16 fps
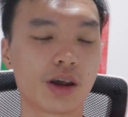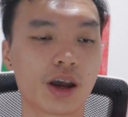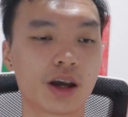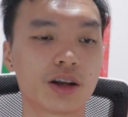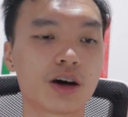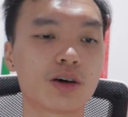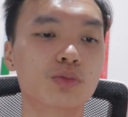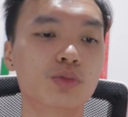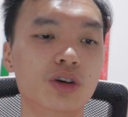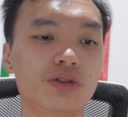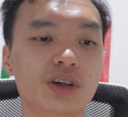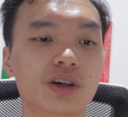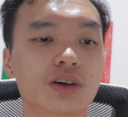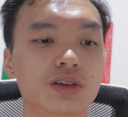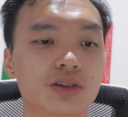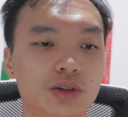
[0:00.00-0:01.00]
And now
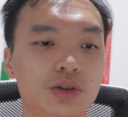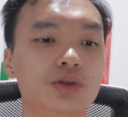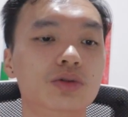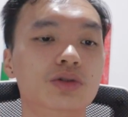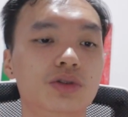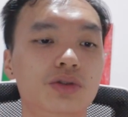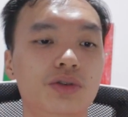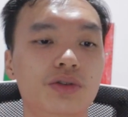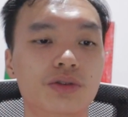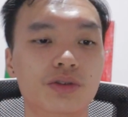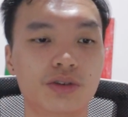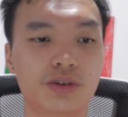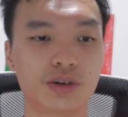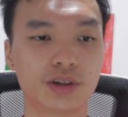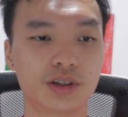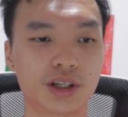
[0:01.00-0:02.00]
moving on to
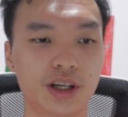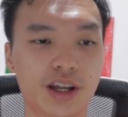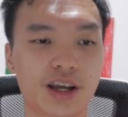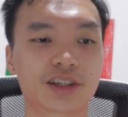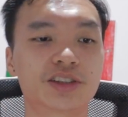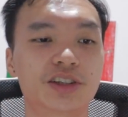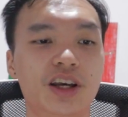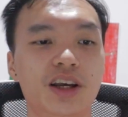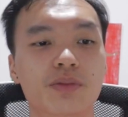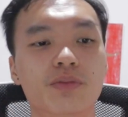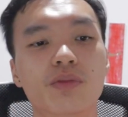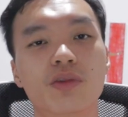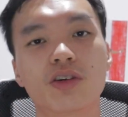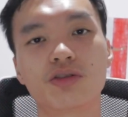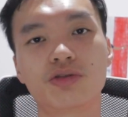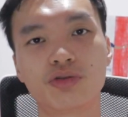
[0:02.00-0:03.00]
the next
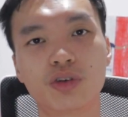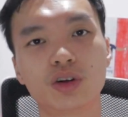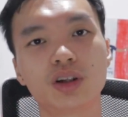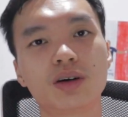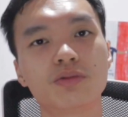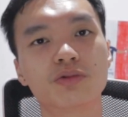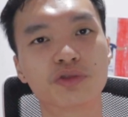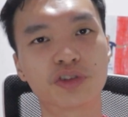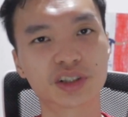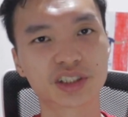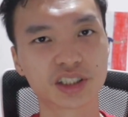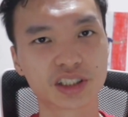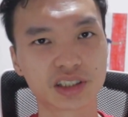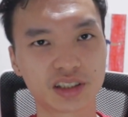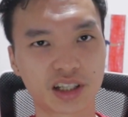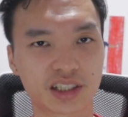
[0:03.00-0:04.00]
game, Fulham
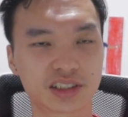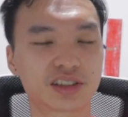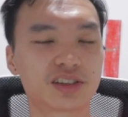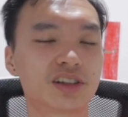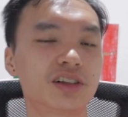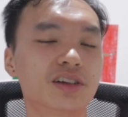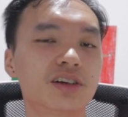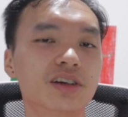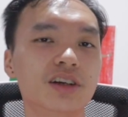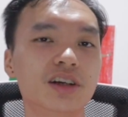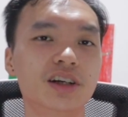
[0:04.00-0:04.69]
versus Leicester.